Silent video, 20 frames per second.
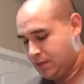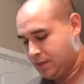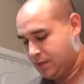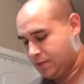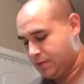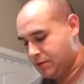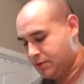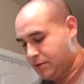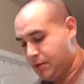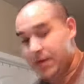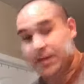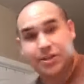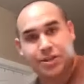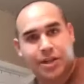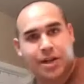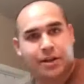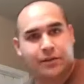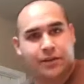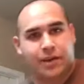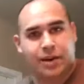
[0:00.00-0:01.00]
You know, wet
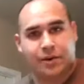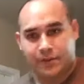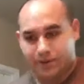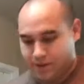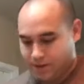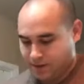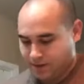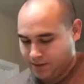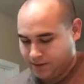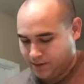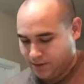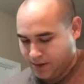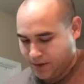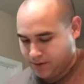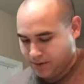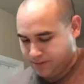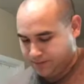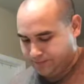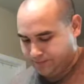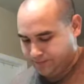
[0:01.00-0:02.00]
shaving, everything gets
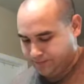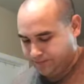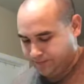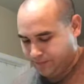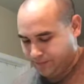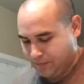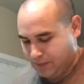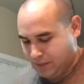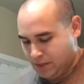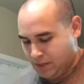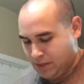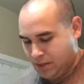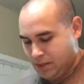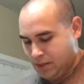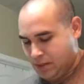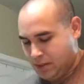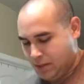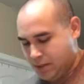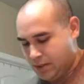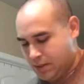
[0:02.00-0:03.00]
wet.
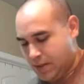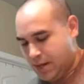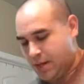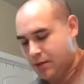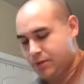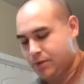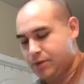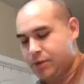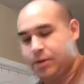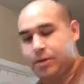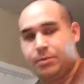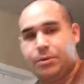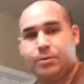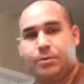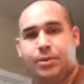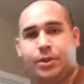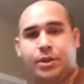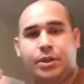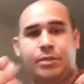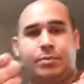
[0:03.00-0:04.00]
And the handle can come
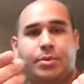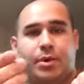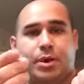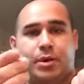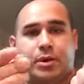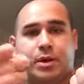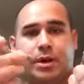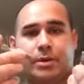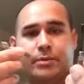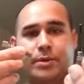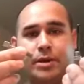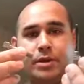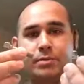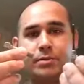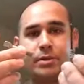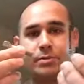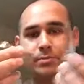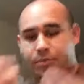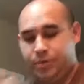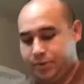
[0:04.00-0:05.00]
completely apart. I'd
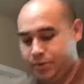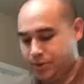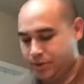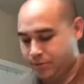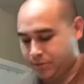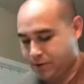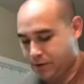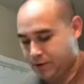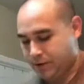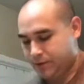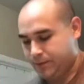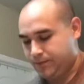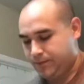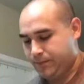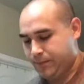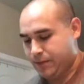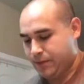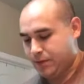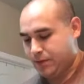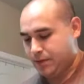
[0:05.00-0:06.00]
recommend pulling it apart
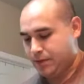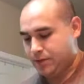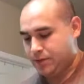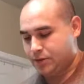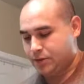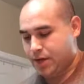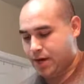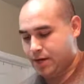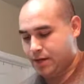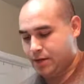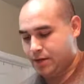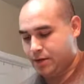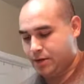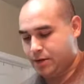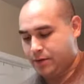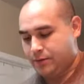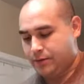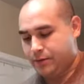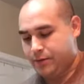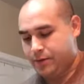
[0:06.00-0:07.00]
and drying it
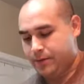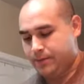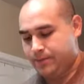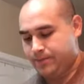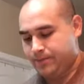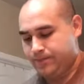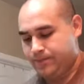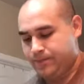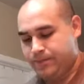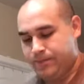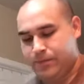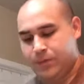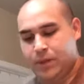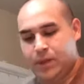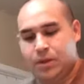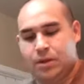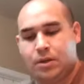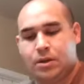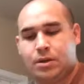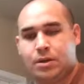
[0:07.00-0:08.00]
off.
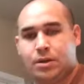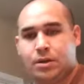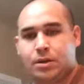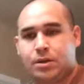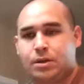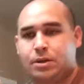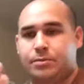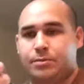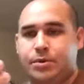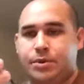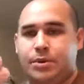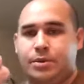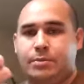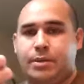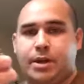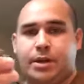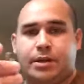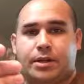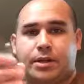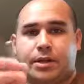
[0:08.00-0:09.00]
Then putting it
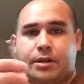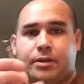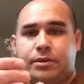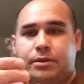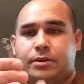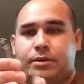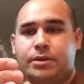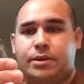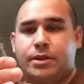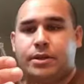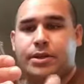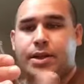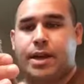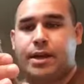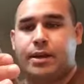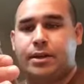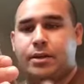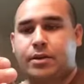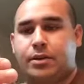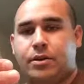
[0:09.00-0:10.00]
back together and
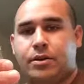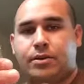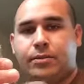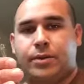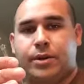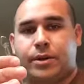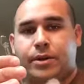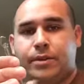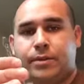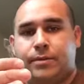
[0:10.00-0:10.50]
tightening it all the way.